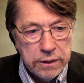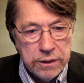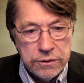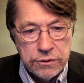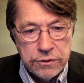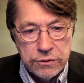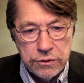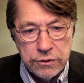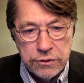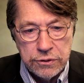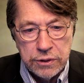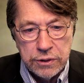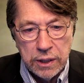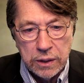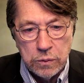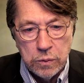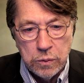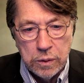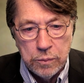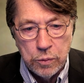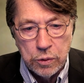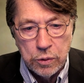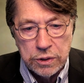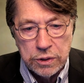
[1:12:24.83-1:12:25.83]
Let's just check
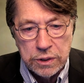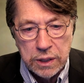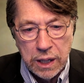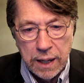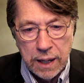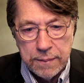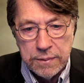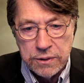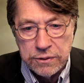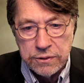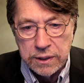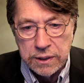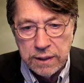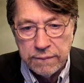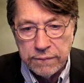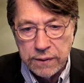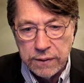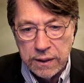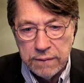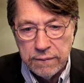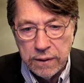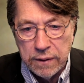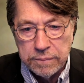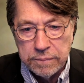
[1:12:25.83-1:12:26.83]
one more time and see if
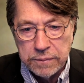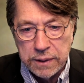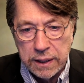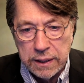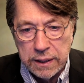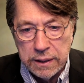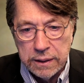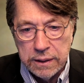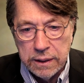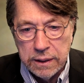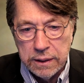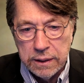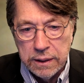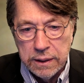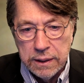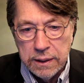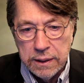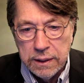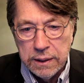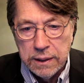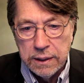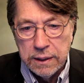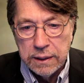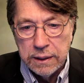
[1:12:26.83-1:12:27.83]
they've updated it.
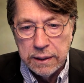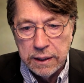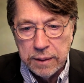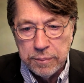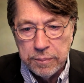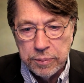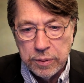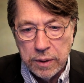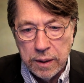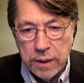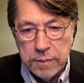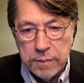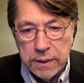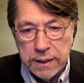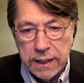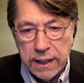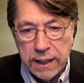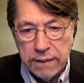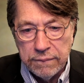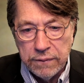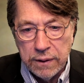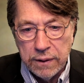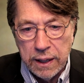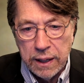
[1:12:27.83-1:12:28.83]
They probably
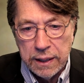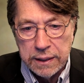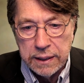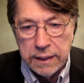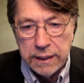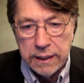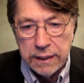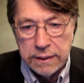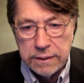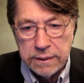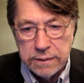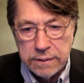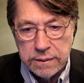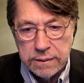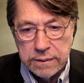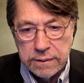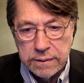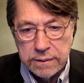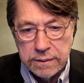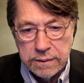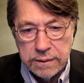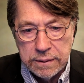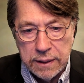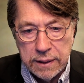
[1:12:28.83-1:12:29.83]
have not
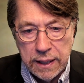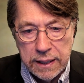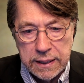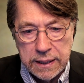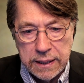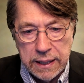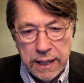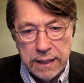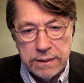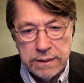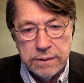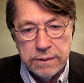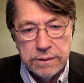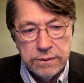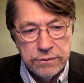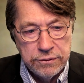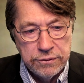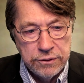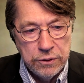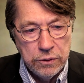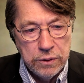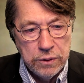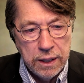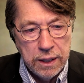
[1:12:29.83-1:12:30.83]
yet. Not yet.
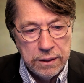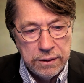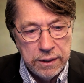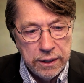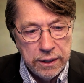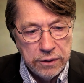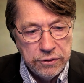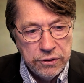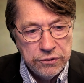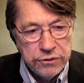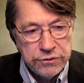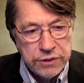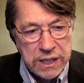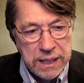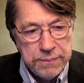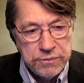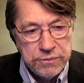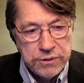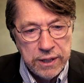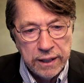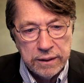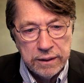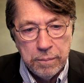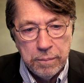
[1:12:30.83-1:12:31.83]
Still not there. Just keep
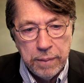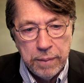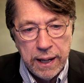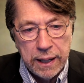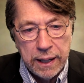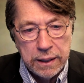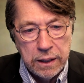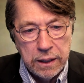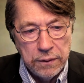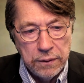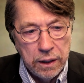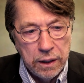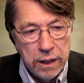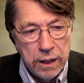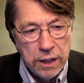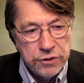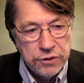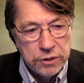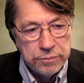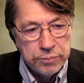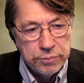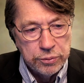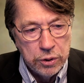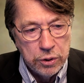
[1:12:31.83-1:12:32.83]
checking back on the
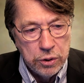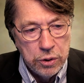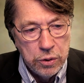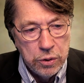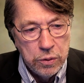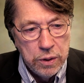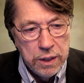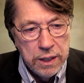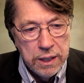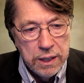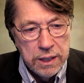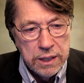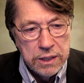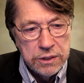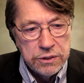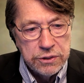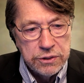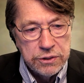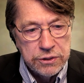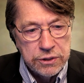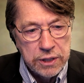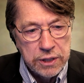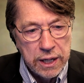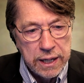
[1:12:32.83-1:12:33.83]
Logic Pro
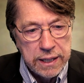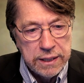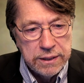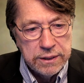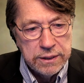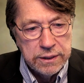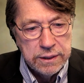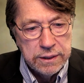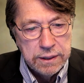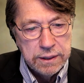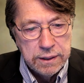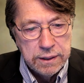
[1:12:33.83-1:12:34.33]
site.